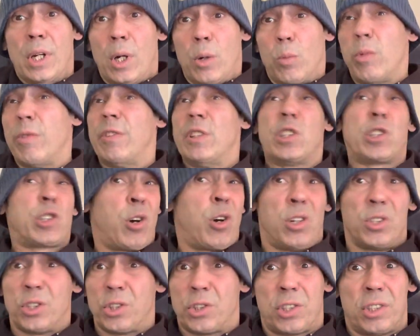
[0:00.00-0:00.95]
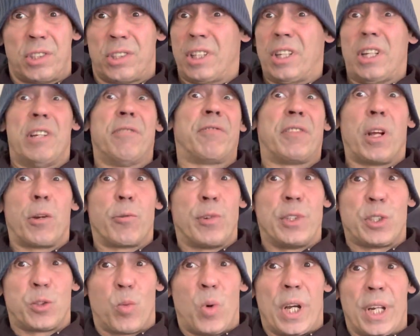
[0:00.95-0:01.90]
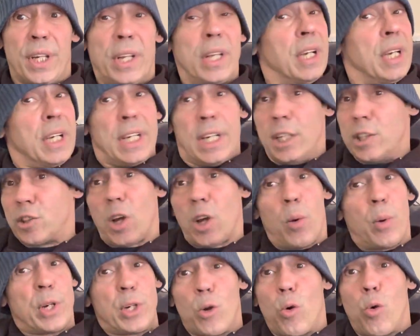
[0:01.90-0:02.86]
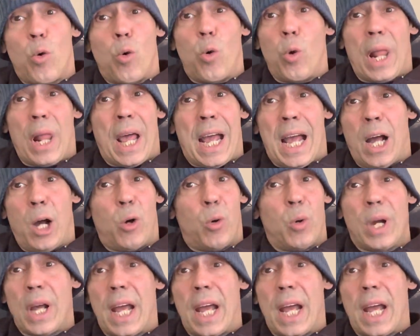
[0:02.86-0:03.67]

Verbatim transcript: with his conscience, if there is one, is going all out.